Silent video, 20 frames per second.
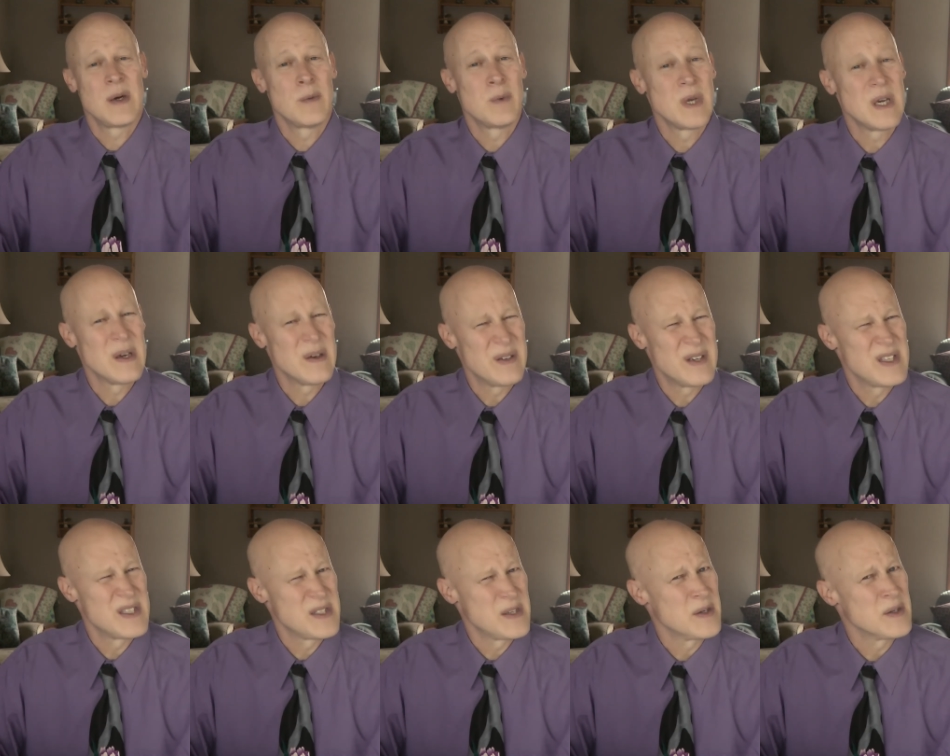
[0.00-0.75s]
and we don't
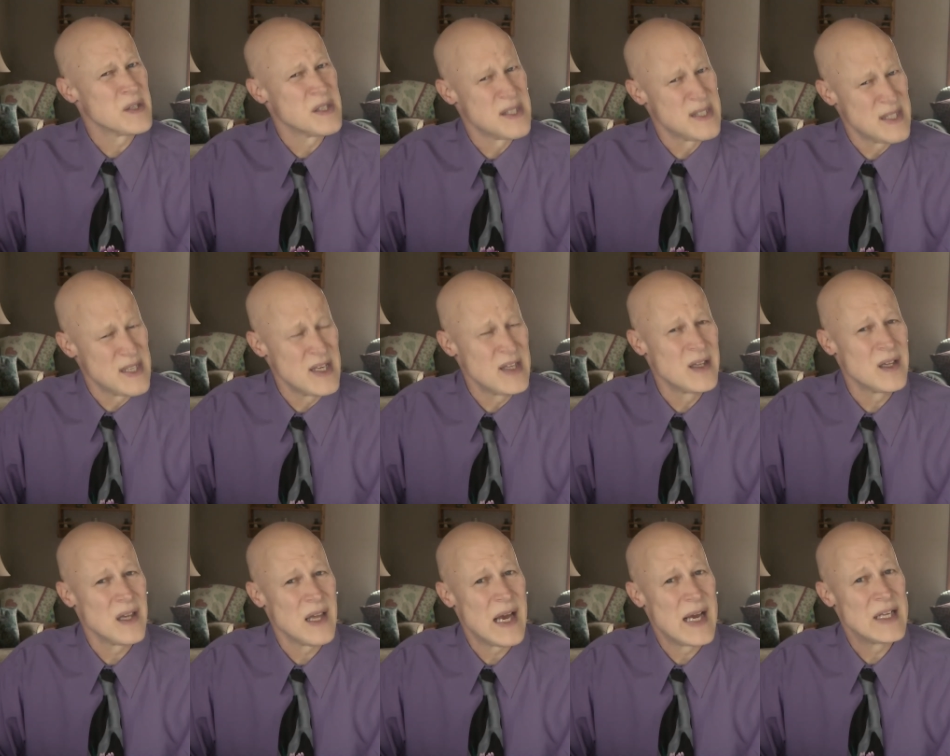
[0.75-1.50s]
necessarily see
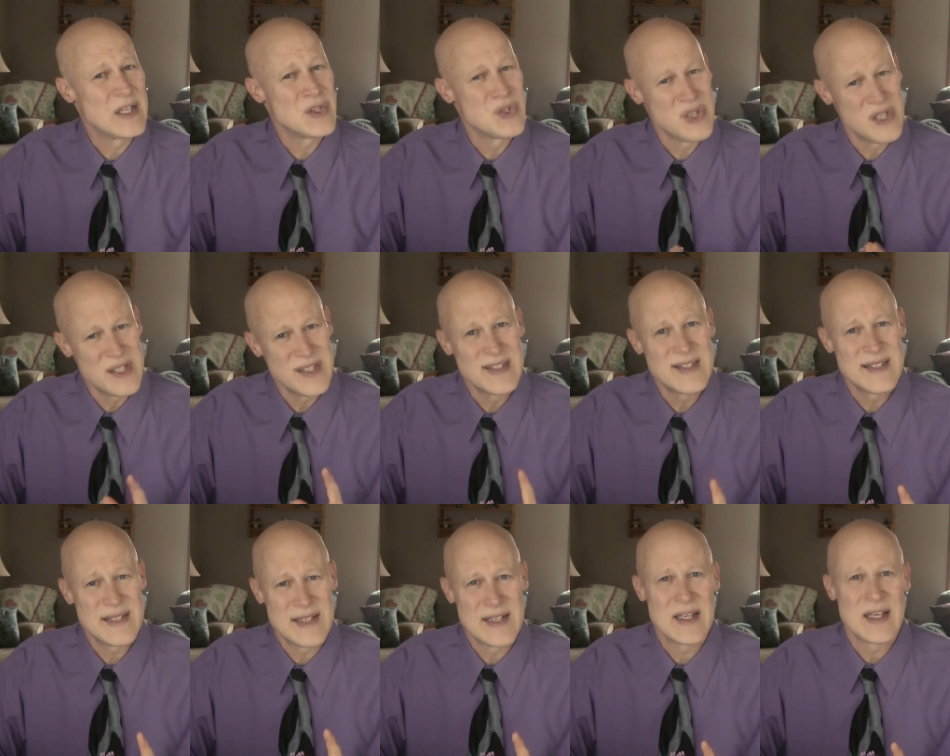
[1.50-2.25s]
the light, she's
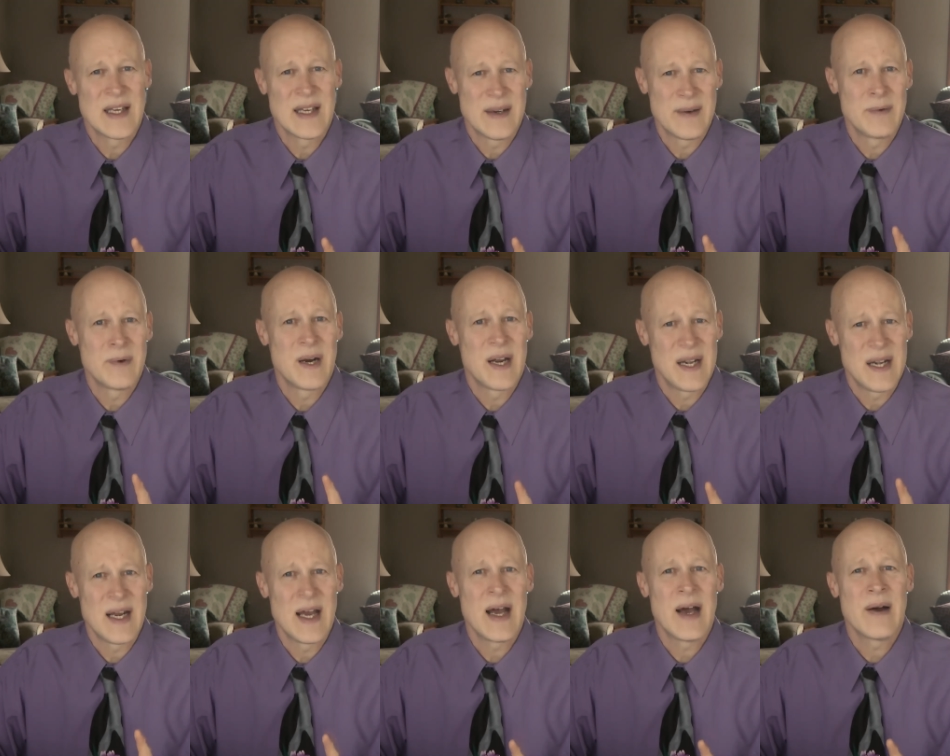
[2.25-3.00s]
seeing it
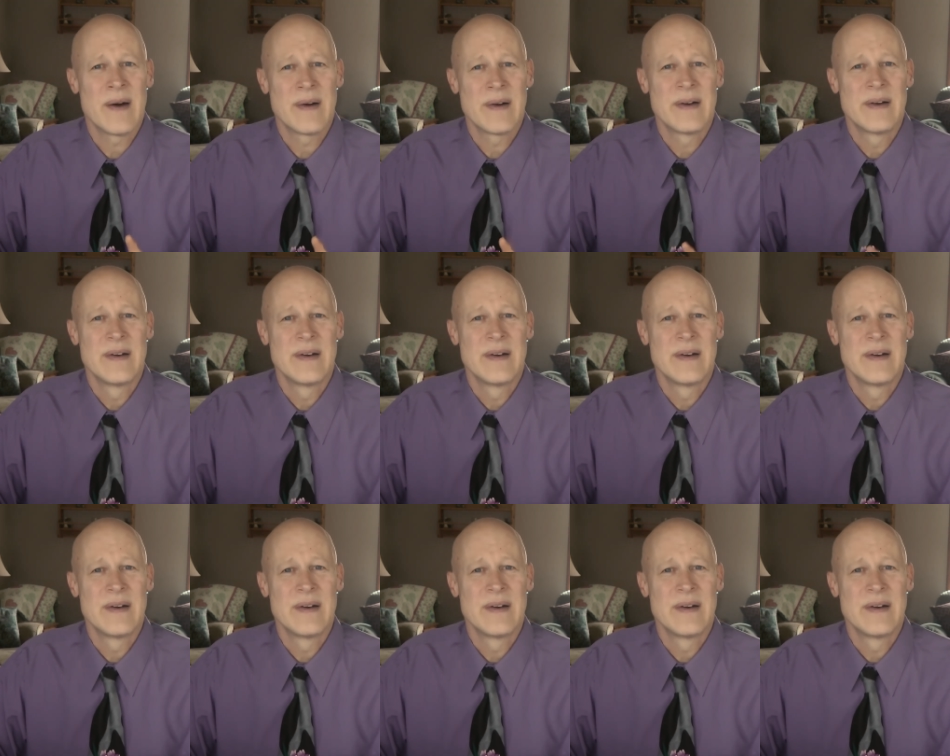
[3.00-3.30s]
right now.